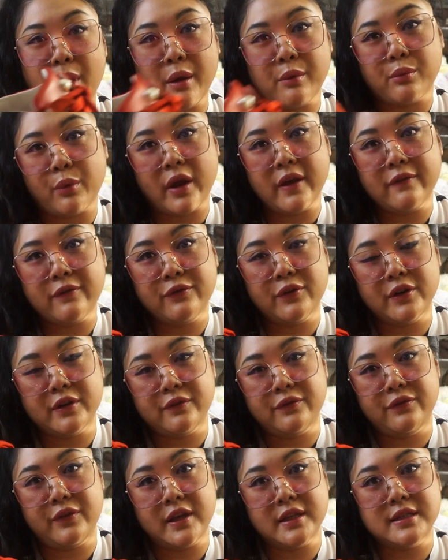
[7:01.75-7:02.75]
My right
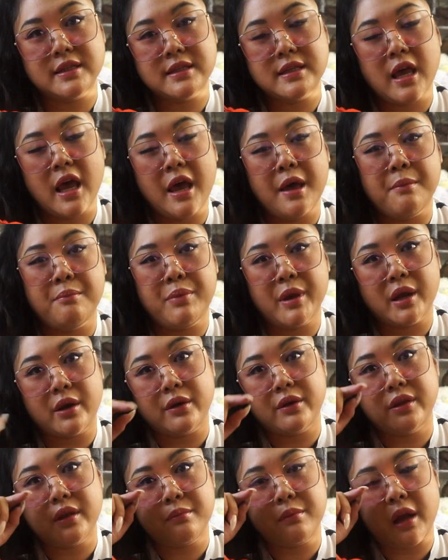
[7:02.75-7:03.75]
foot fits
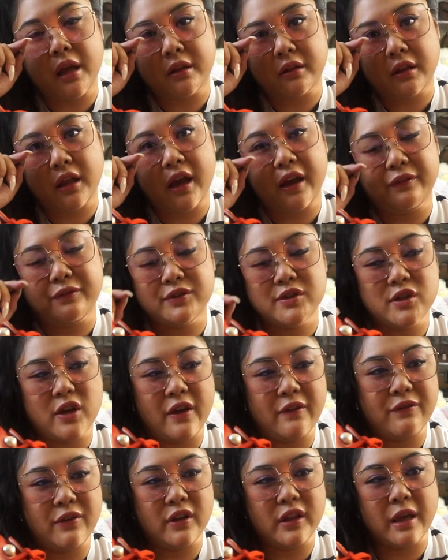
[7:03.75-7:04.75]
bigger than my left, so
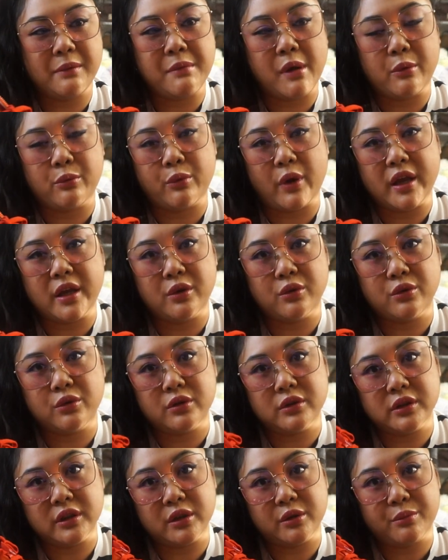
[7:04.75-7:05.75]
I felt like my right
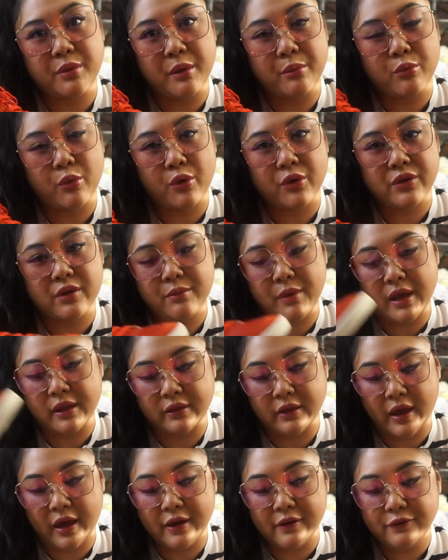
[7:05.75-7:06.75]
grew a little bit more than my
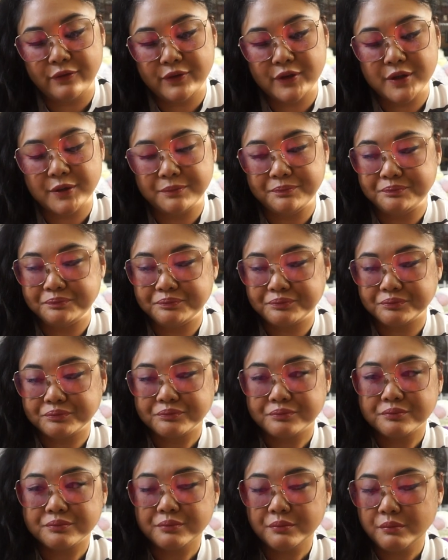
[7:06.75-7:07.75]
left.
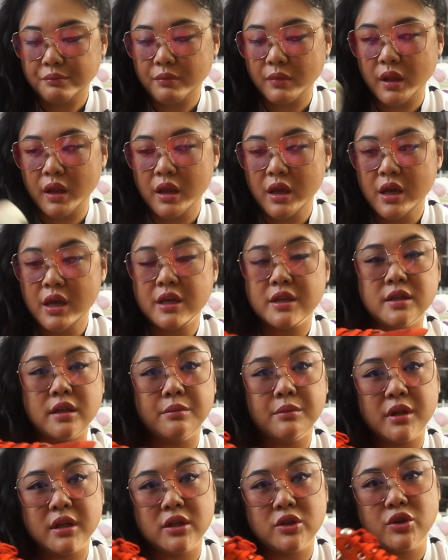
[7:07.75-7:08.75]
So
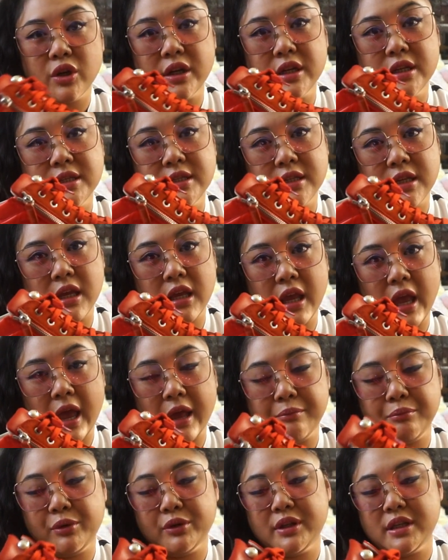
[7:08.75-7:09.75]
I'm gonna try to see
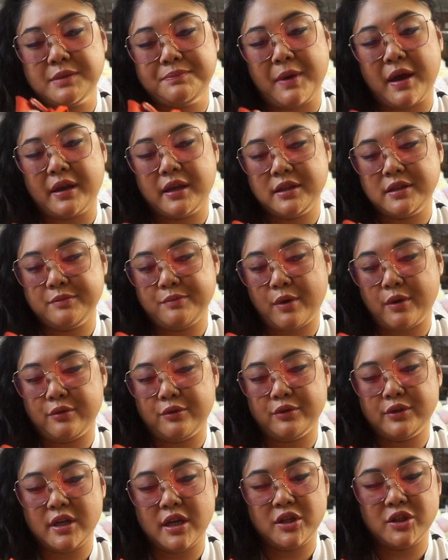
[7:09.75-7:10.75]
and put this back into my
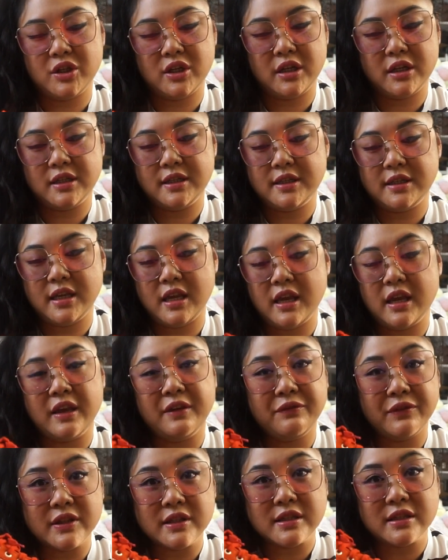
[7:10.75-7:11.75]
rotation and see
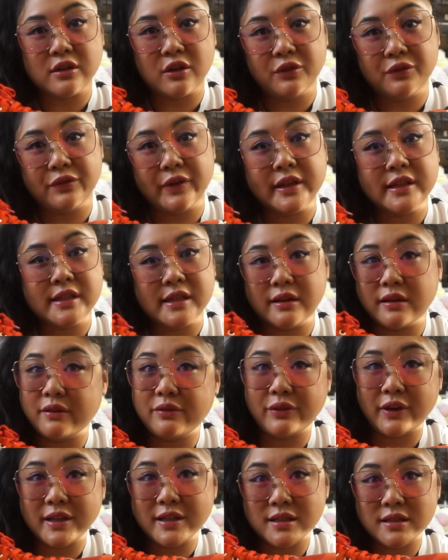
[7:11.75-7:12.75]
if it still fits and
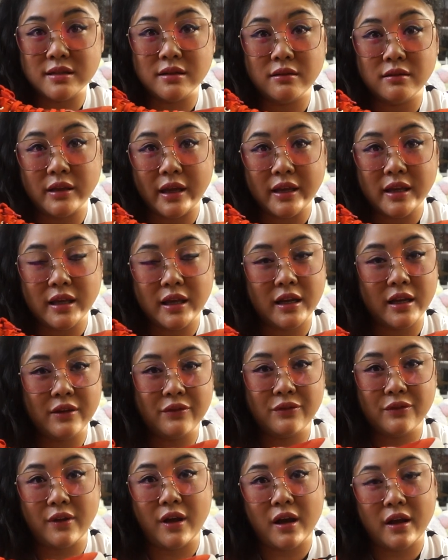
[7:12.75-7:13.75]
if I still like it.
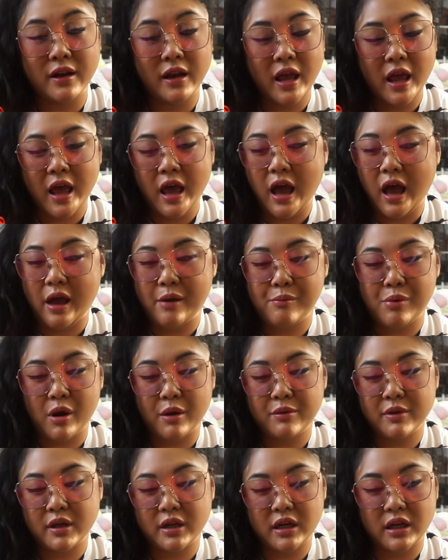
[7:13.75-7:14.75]
If not, I'm
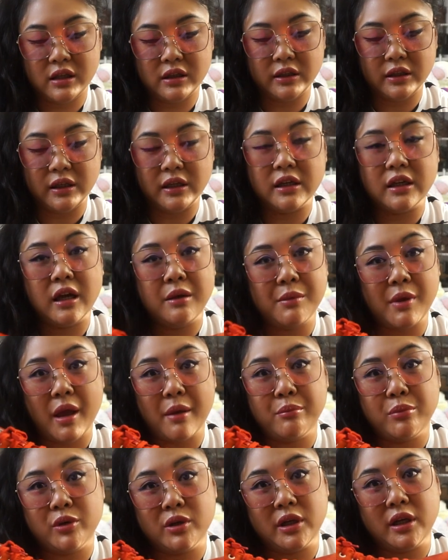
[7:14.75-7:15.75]
probably gonna clean it up
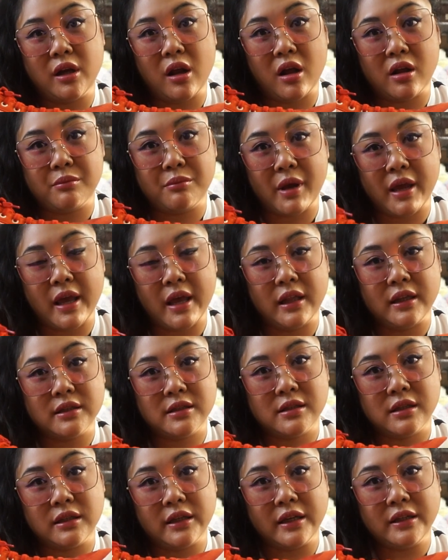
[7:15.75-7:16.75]
and put it on my
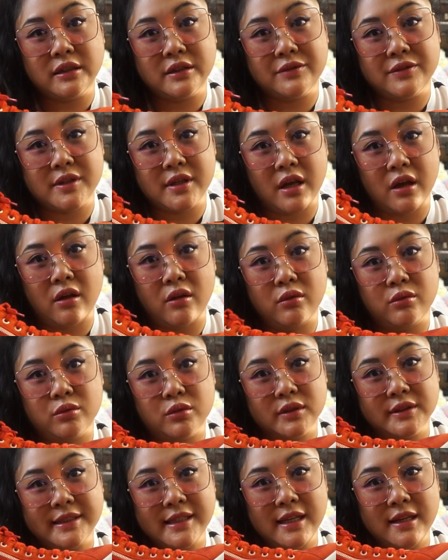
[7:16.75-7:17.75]
Ellis Collective sale.
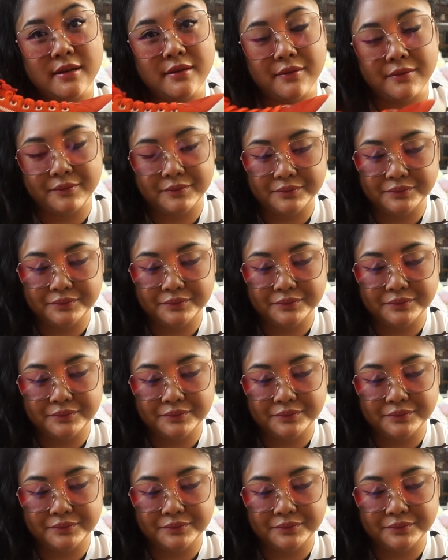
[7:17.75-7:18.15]
We'll see.